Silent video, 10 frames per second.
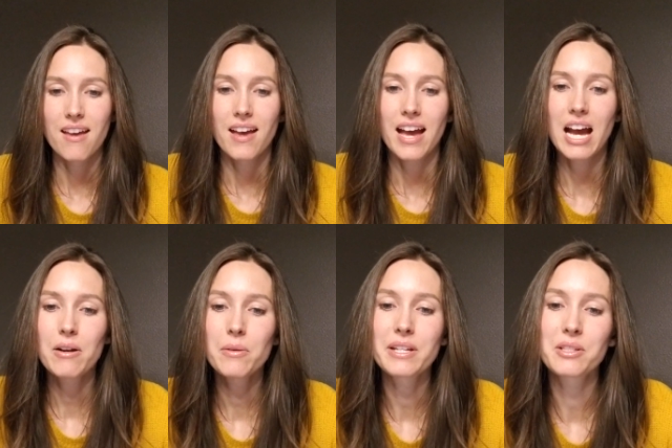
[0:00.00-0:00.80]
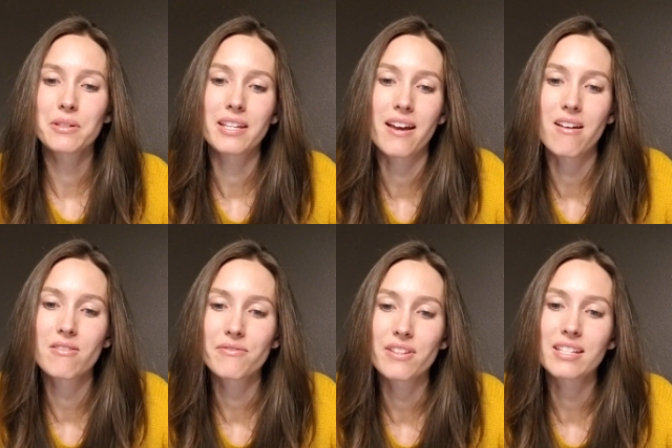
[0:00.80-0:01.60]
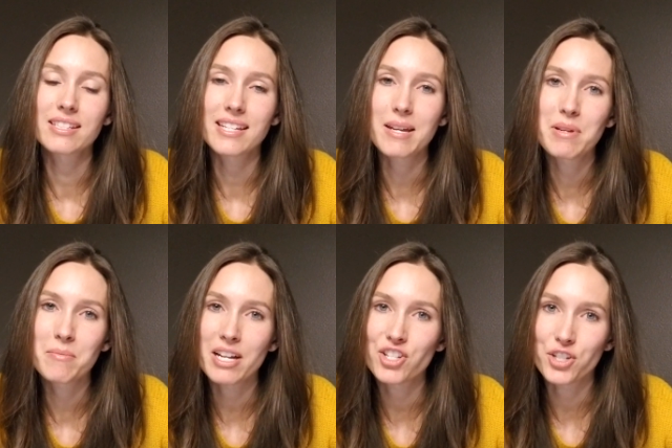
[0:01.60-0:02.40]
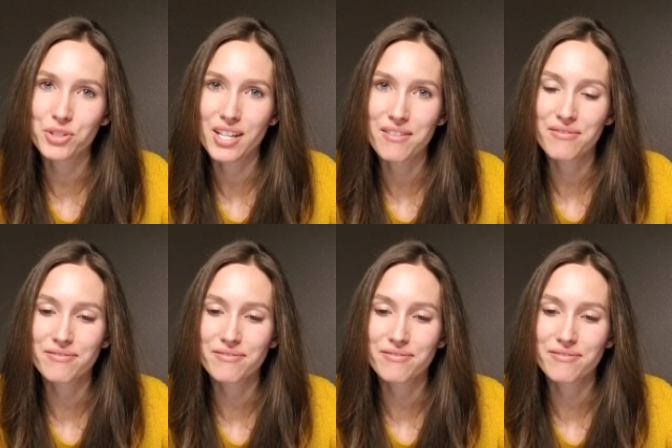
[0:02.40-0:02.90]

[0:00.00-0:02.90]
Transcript: How are we to account for this statement by Joseph?